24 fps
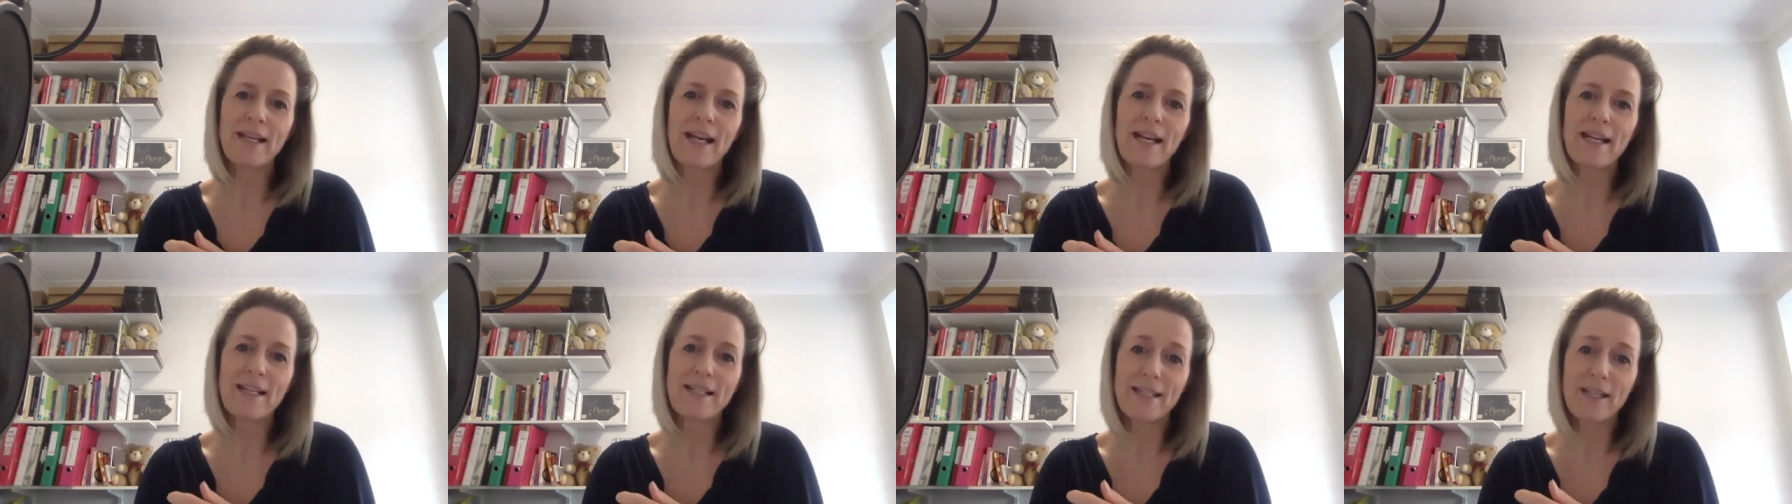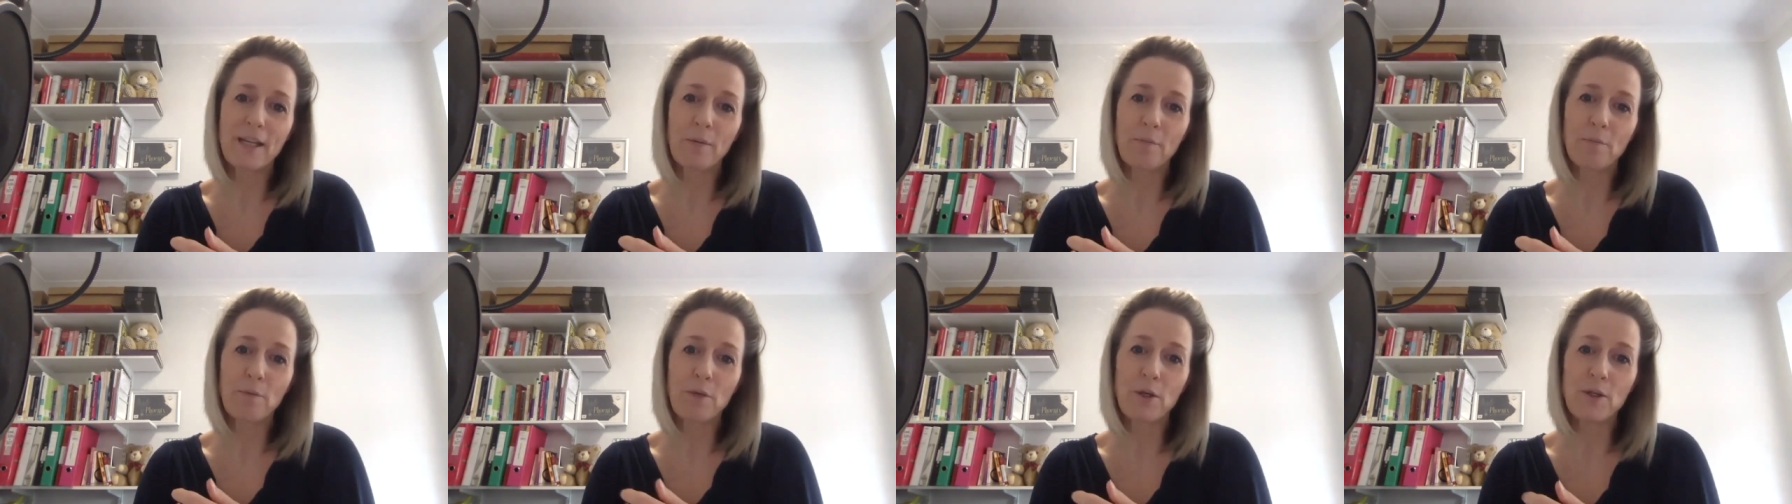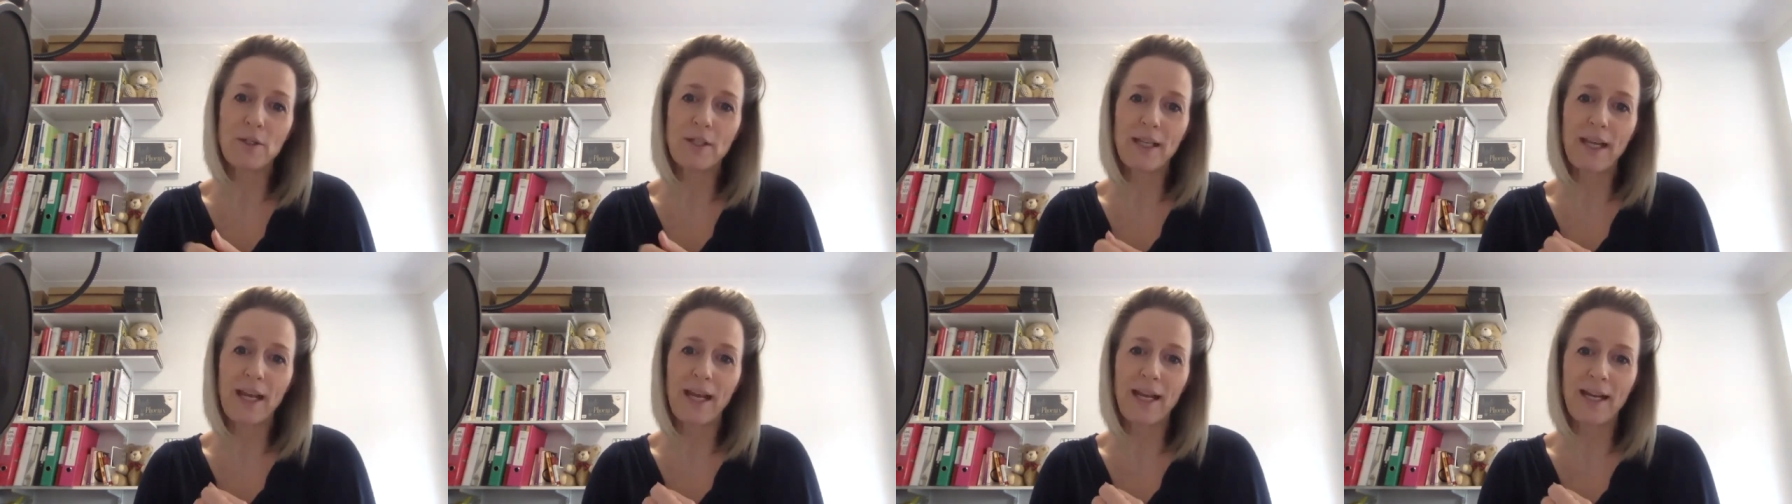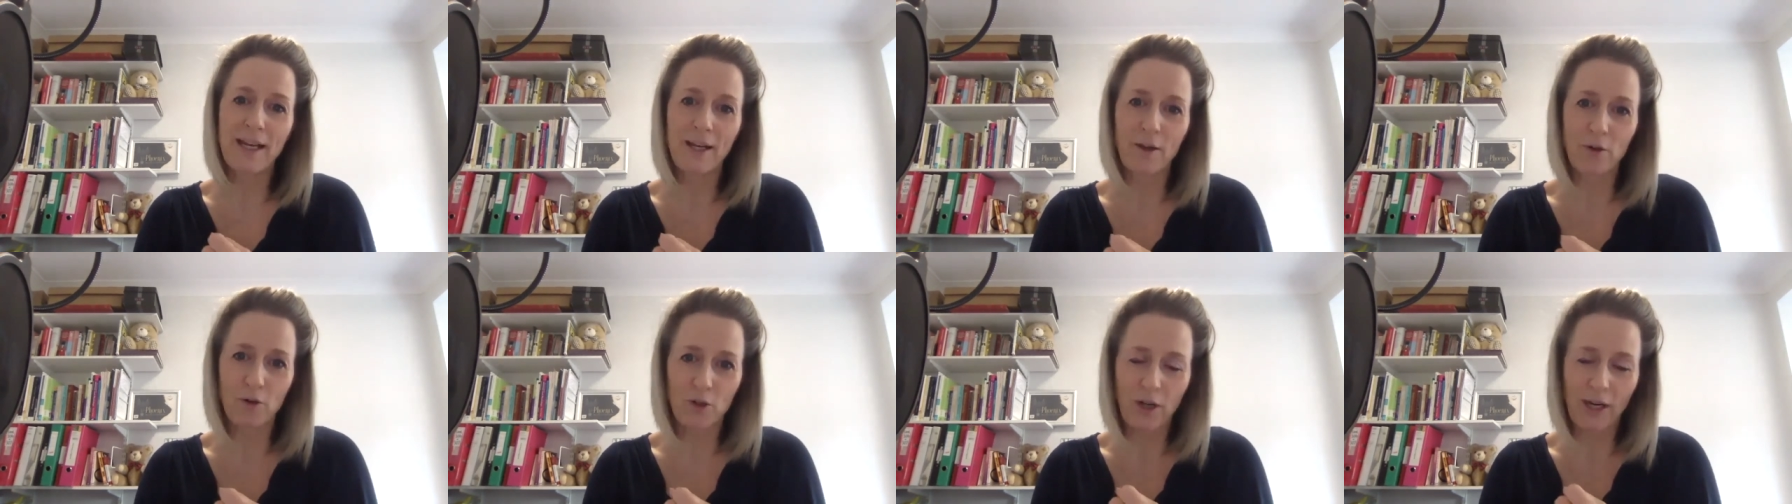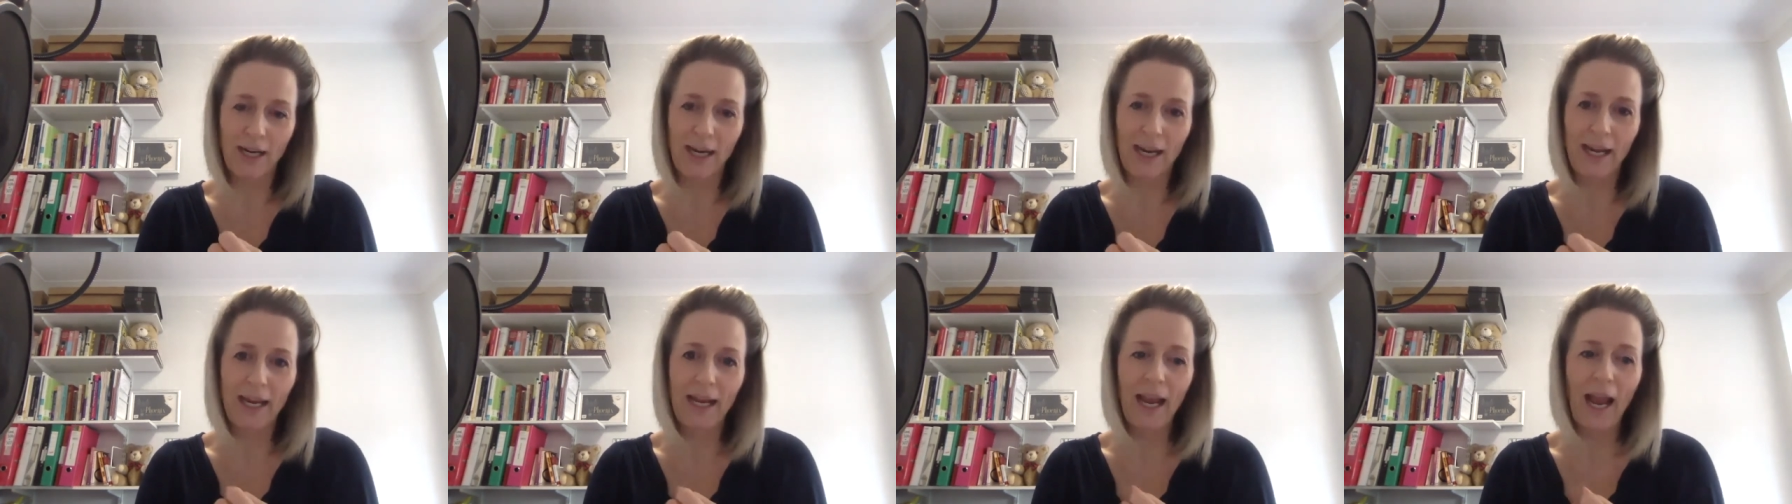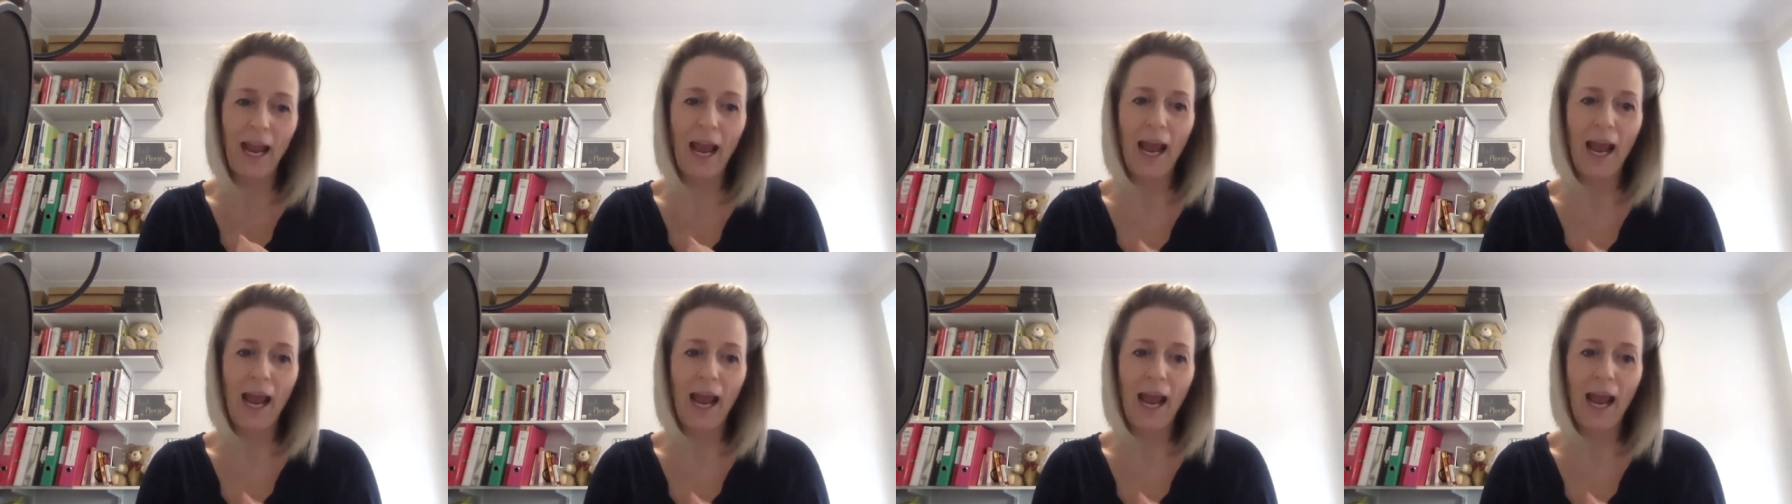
Holistic Beauty and Nail Training,